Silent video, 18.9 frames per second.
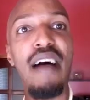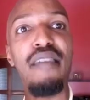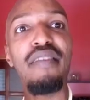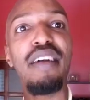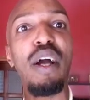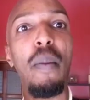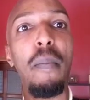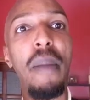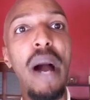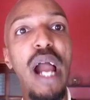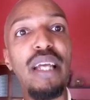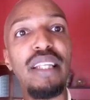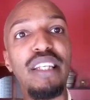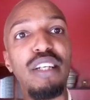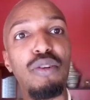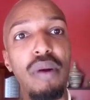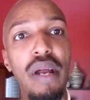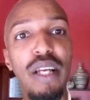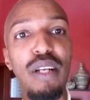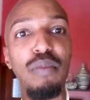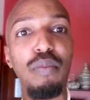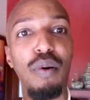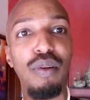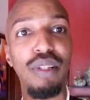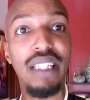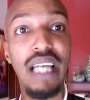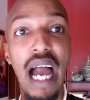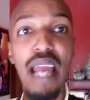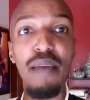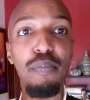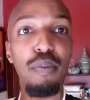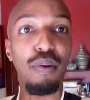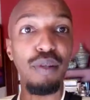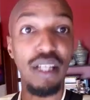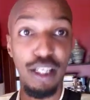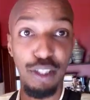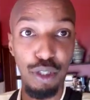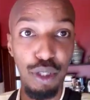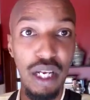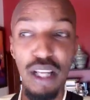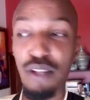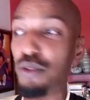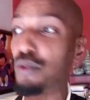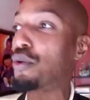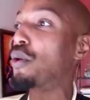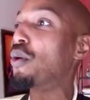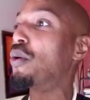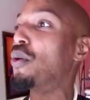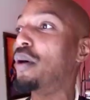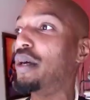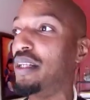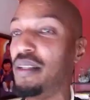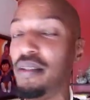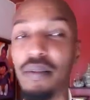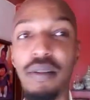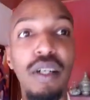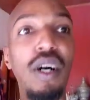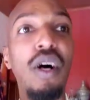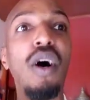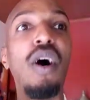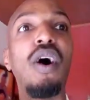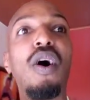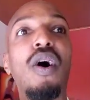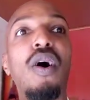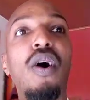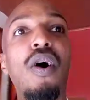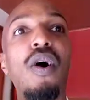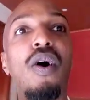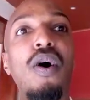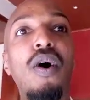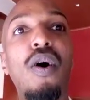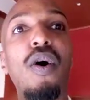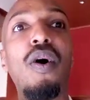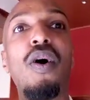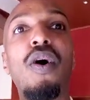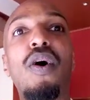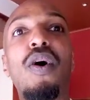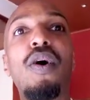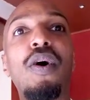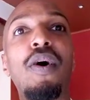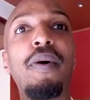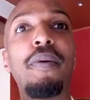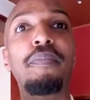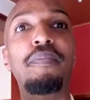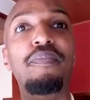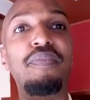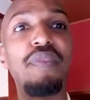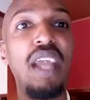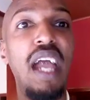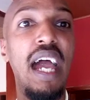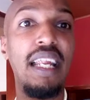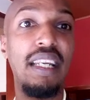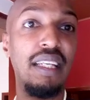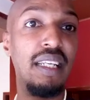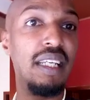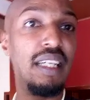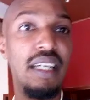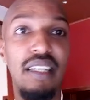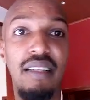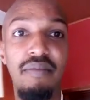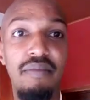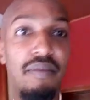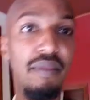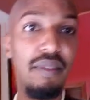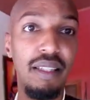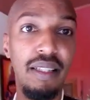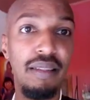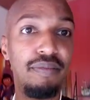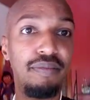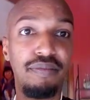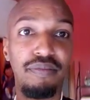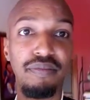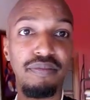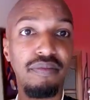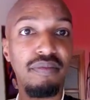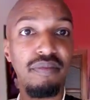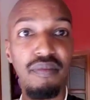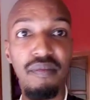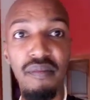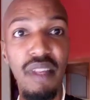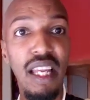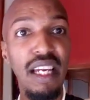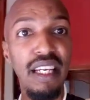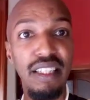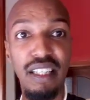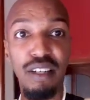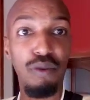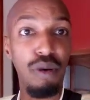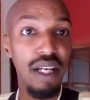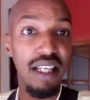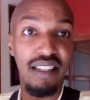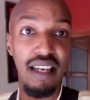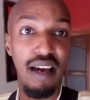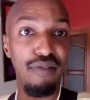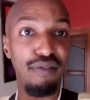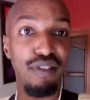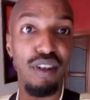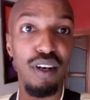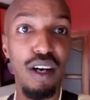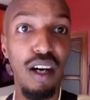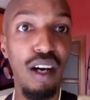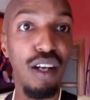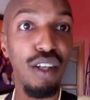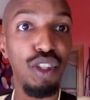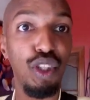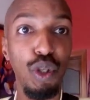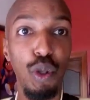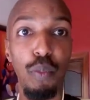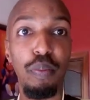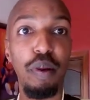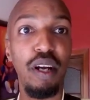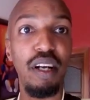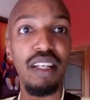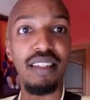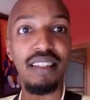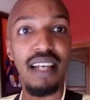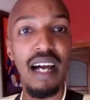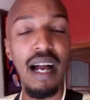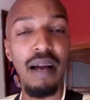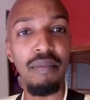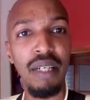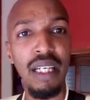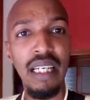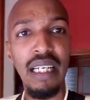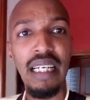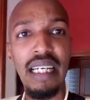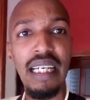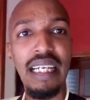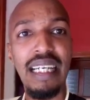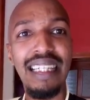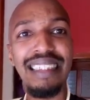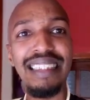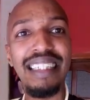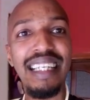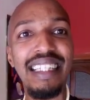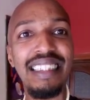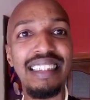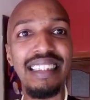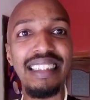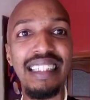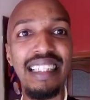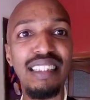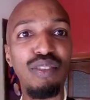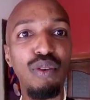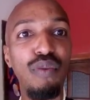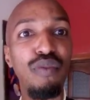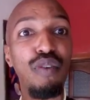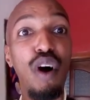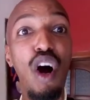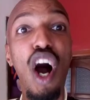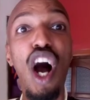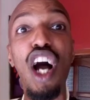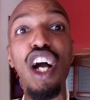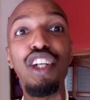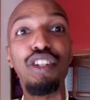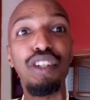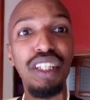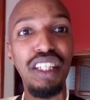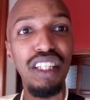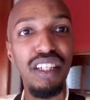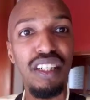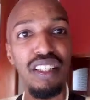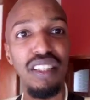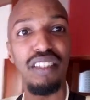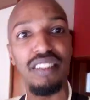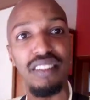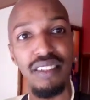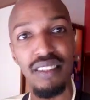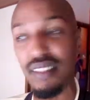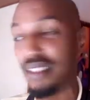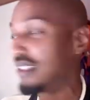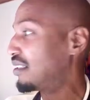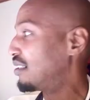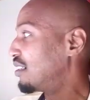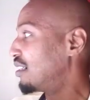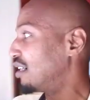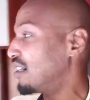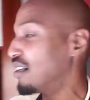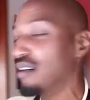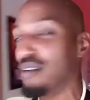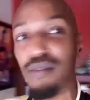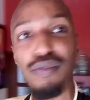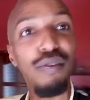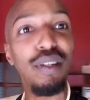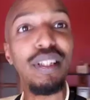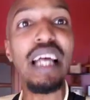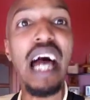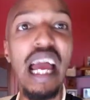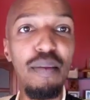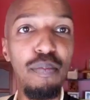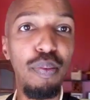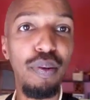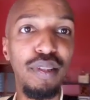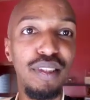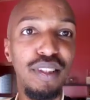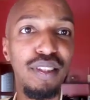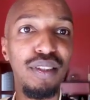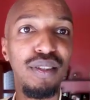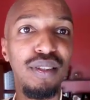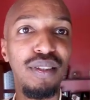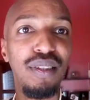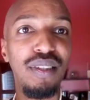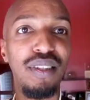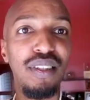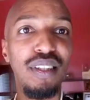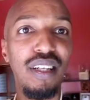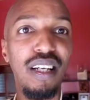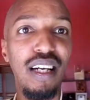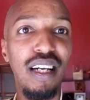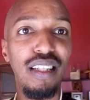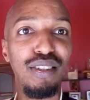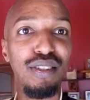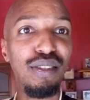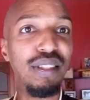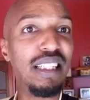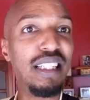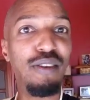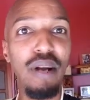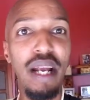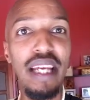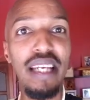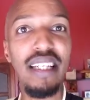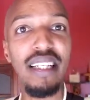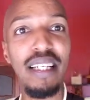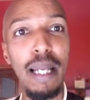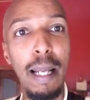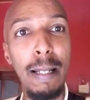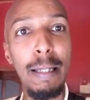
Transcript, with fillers: Having a biodegradable diaper that you can throw and or, or, or, and it, it degrades after a short period of time. It says it takes over 100 years for diapers uh, to degrade